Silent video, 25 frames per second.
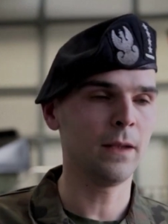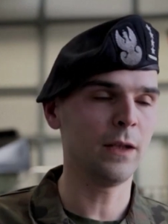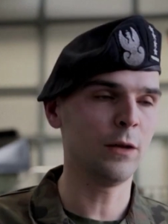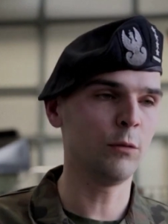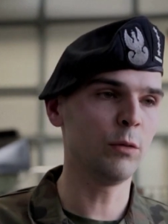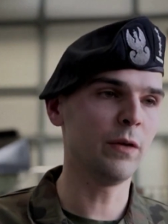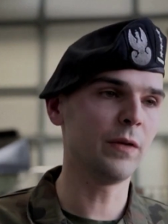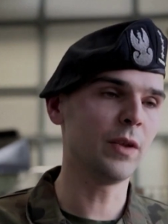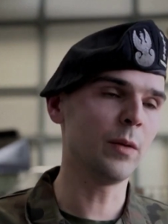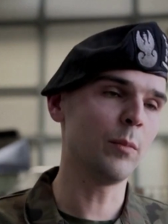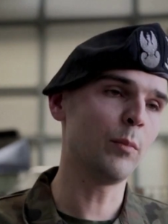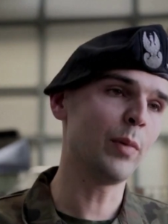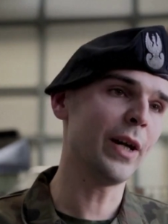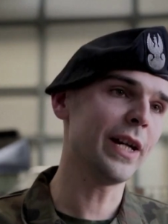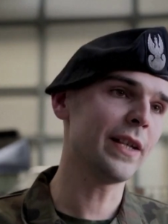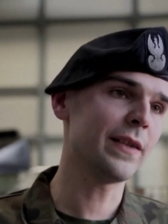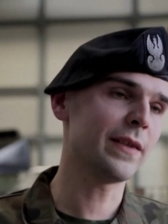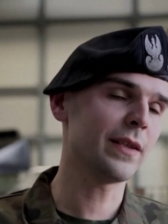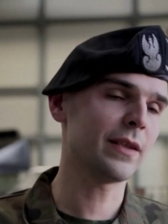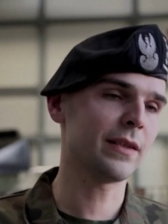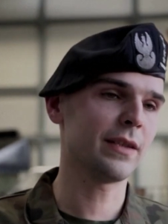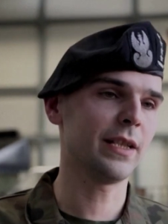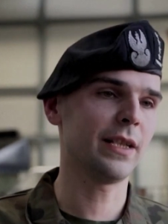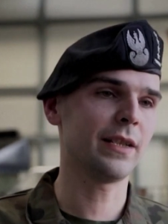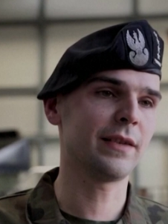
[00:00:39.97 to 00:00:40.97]
with the
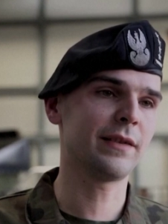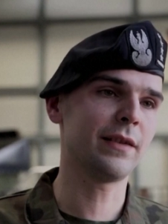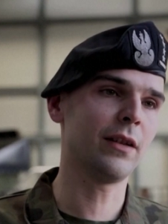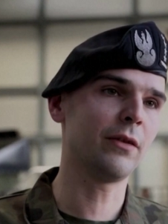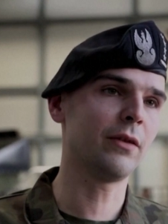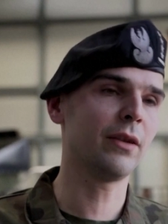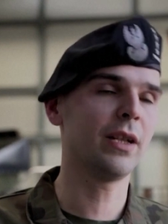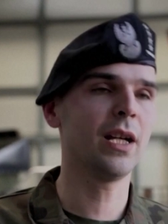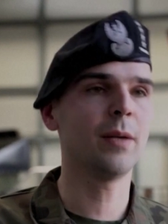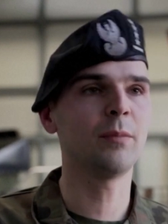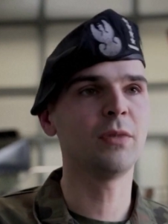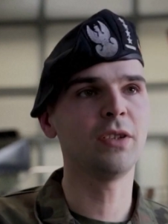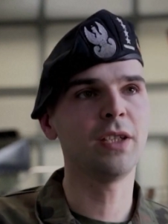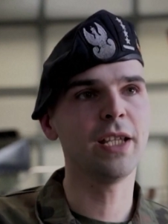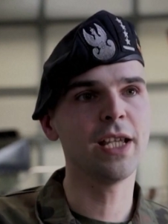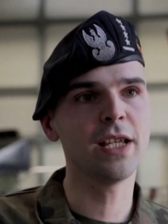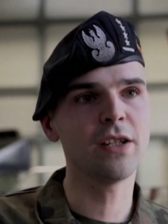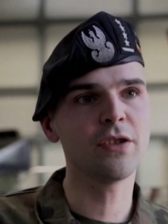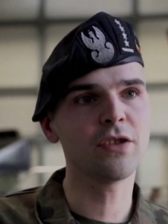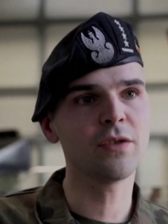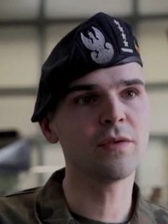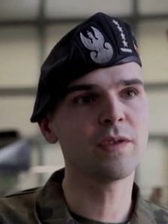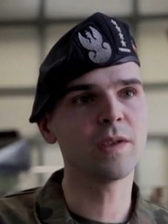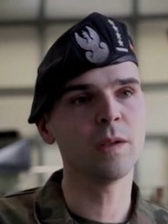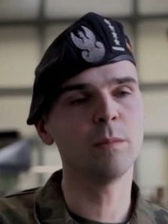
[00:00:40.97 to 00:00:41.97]
basics like starting up the
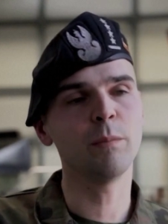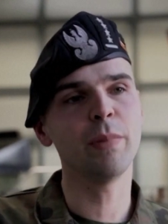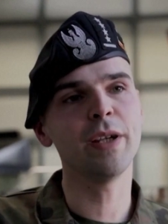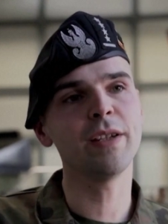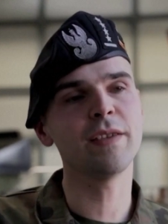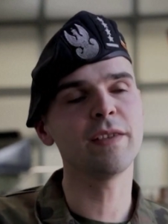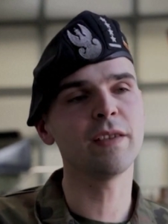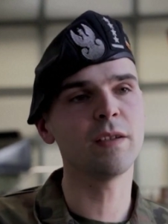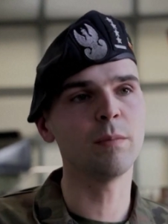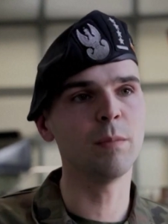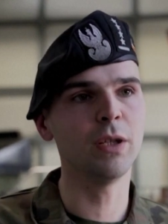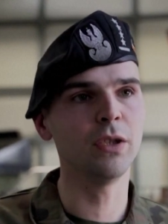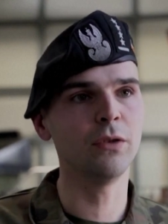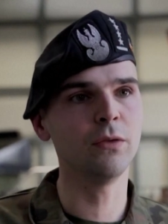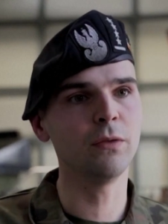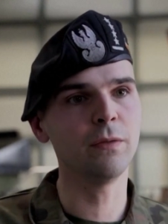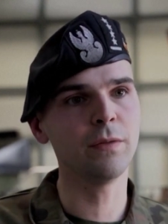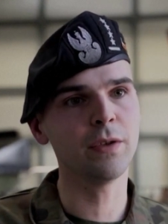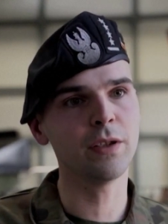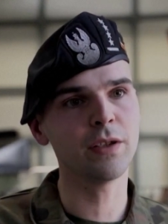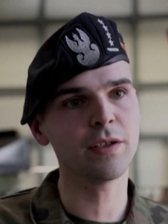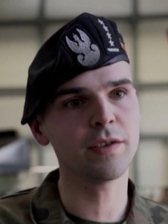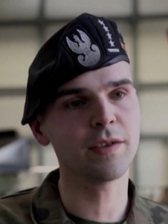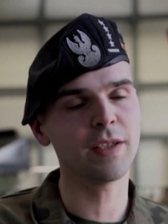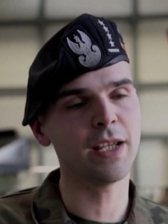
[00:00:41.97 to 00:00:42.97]
engine, some basic
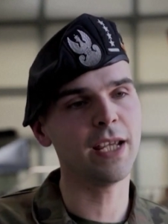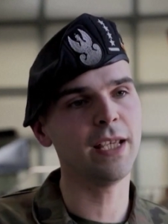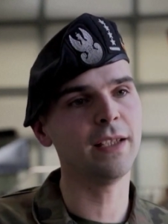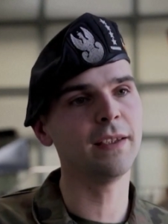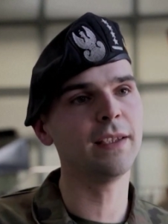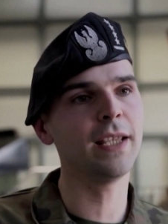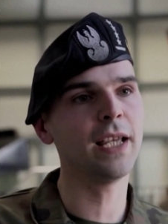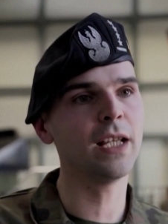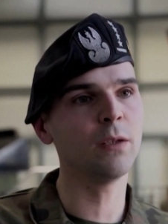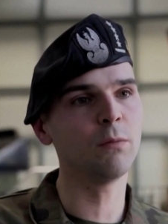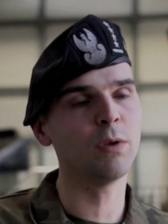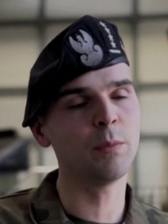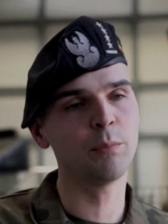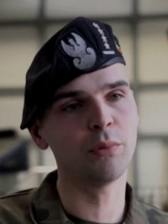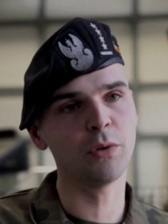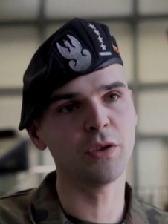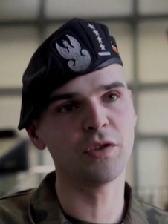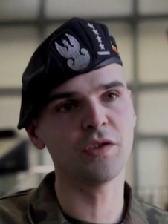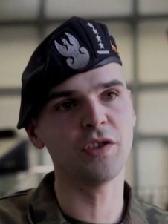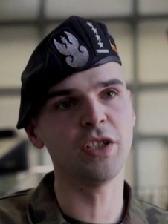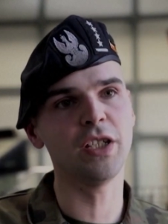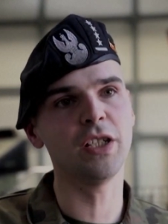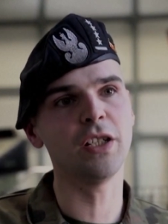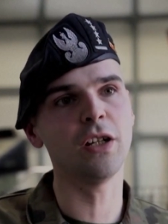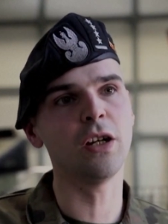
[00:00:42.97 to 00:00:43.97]
maneuvers, and then we
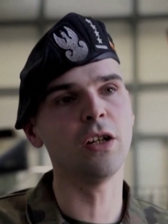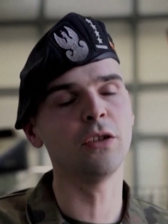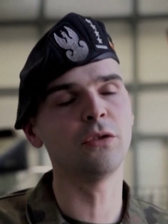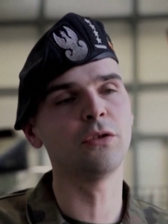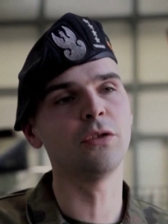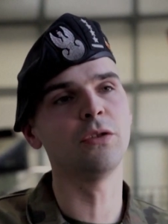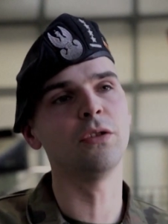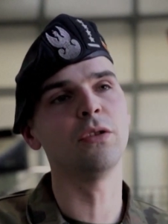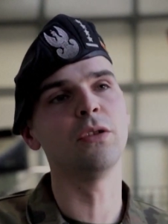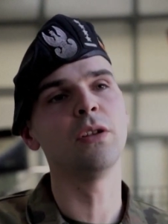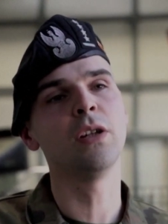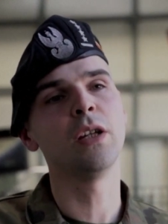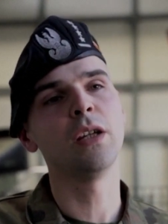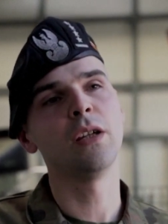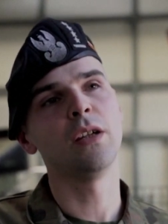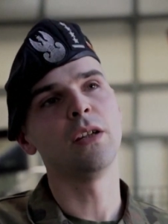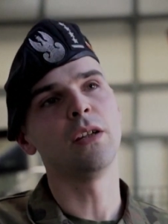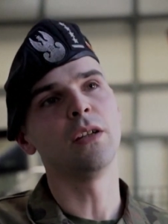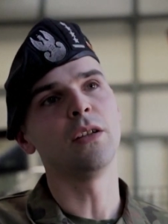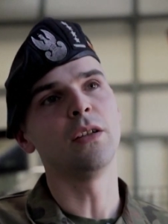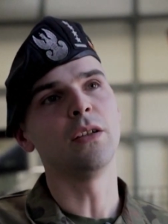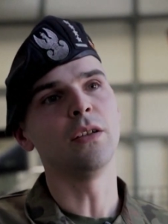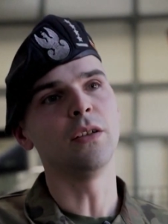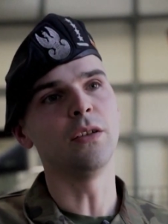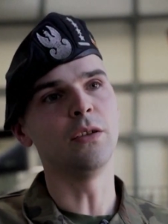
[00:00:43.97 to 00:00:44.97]
proceed onto
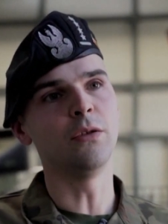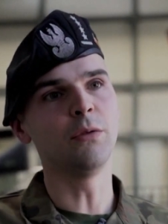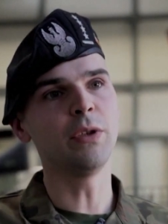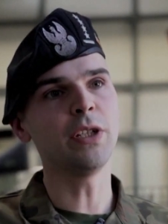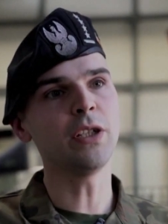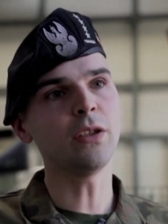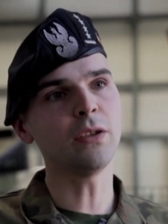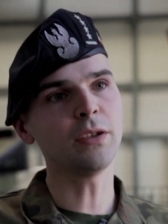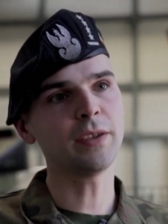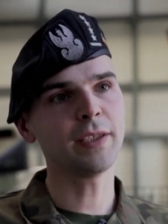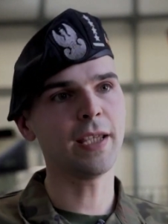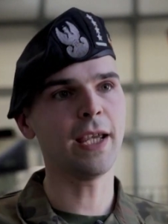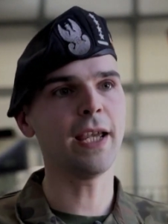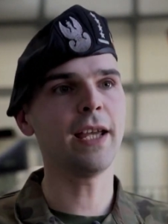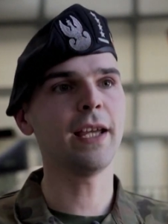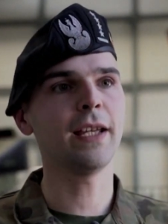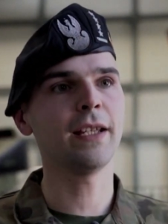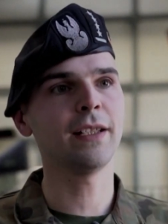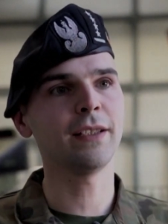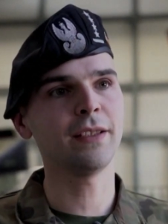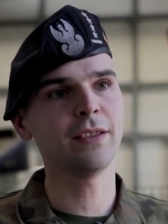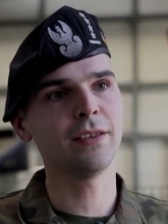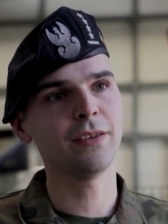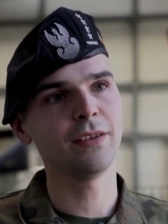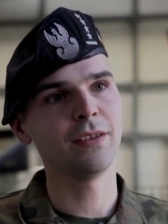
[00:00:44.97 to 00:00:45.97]
real
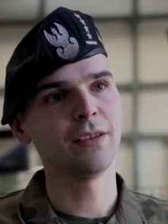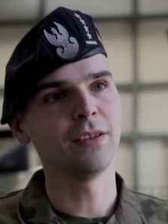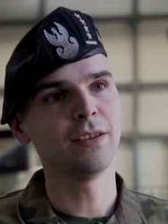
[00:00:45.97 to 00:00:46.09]
tank,